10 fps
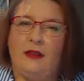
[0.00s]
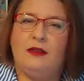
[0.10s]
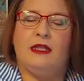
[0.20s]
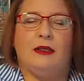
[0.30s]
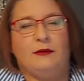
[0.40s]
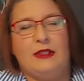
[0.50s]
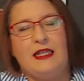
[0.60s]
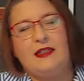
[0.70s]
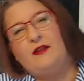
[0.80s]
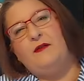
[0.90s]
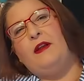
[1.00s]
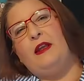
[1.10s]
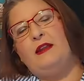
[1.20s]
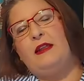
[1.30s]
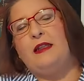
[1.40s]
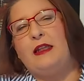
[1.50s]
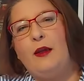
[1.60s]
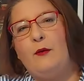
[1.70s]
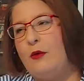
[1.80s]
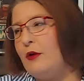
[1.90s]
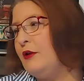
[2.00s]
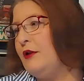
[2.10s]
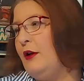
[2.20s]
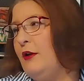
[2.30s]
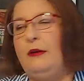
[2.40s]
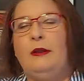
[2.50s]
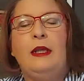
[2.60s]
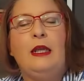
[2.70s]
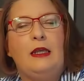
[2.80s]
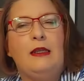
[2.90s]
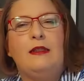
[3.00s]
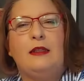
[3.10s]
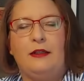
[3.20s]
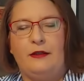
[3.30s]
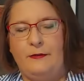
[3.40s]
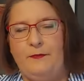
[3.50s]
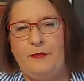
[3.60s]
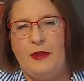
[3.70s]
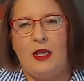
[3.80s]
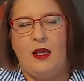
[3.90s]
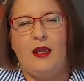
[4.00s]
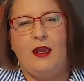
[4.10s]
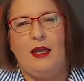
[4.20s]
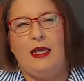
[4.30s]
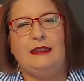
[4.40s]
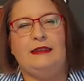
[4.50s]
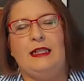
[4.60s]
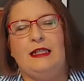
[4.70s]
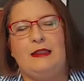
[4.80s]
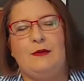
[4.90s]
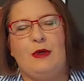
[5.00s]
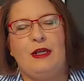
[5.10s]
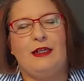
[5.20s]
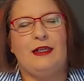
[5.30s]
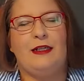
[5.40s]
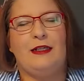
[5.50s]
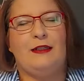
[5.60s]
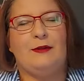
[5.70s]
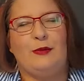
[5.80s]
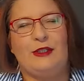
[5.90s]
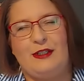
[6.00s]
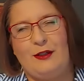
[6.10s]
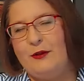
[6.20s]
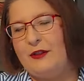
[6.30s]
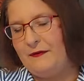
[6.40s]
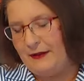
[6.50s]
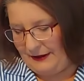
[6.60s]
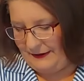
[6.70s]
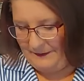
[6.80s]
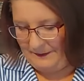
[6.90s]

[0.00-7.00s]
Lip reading: Now, next thing that I worked on is here, and that's one big sewing fail.